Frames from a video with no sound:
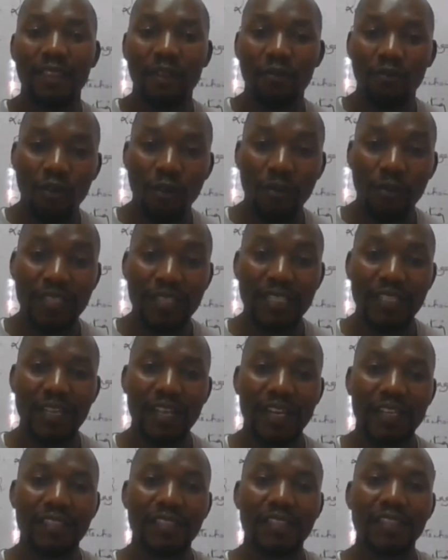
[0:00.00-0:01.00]
the war
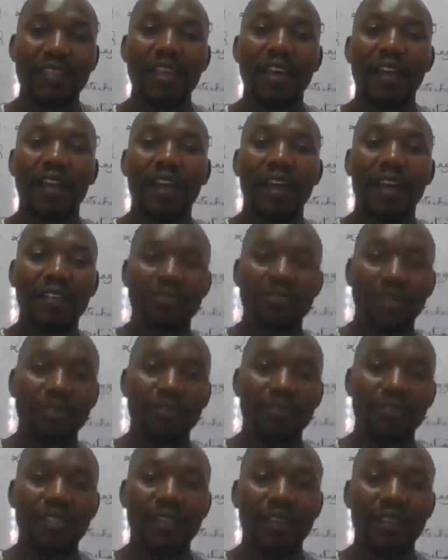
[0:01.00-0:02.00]
machineries, they are
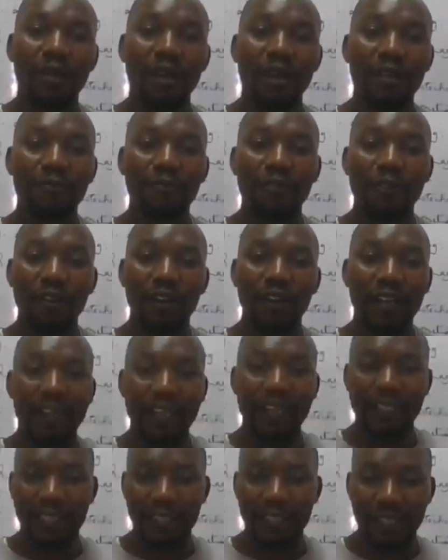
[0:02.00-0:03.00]
actually using the one for
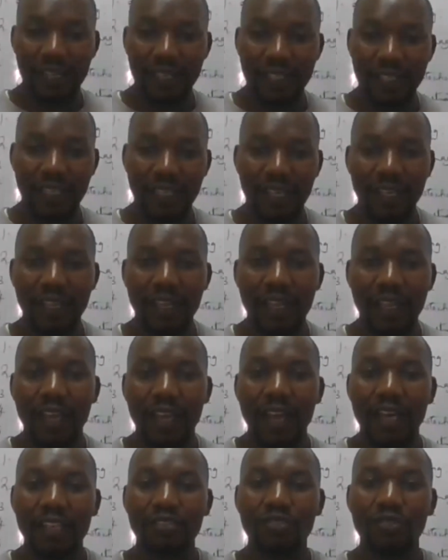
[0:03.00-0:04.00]
Russia.
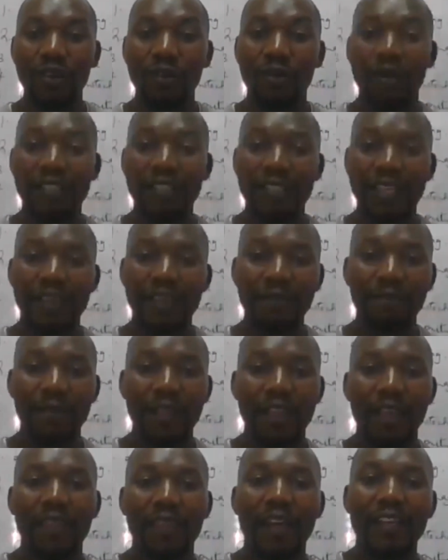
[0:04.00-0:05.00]
And so they were saying
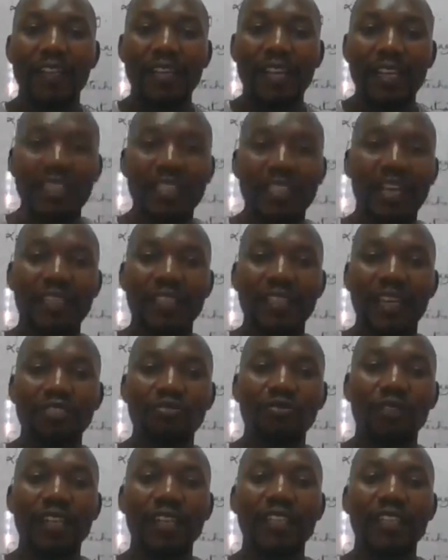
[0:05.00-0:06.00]
that Russia has
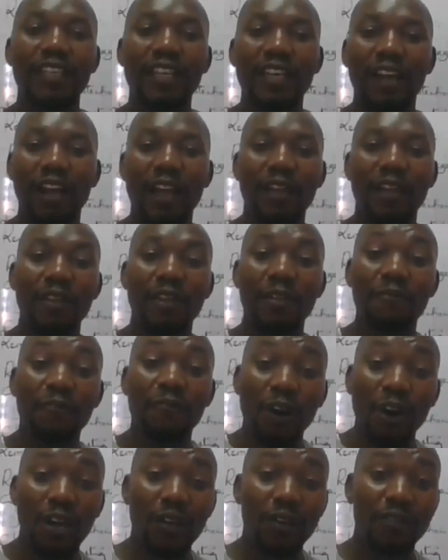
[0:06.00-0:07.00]
actually
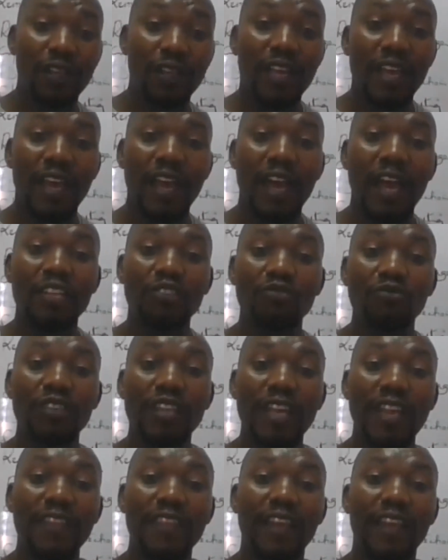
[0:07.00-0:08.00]
evolved. And
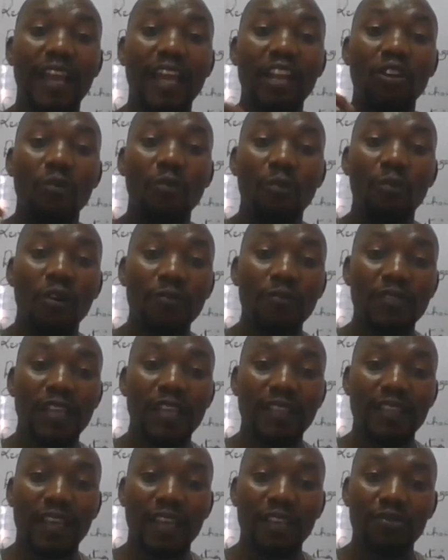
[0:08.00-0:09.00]
today, the kind of bombs
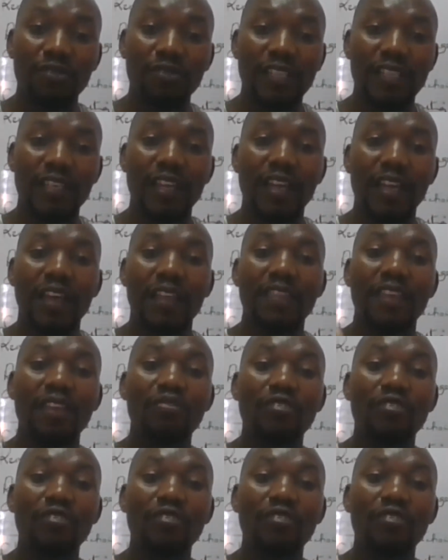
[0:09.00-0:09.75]
that they're using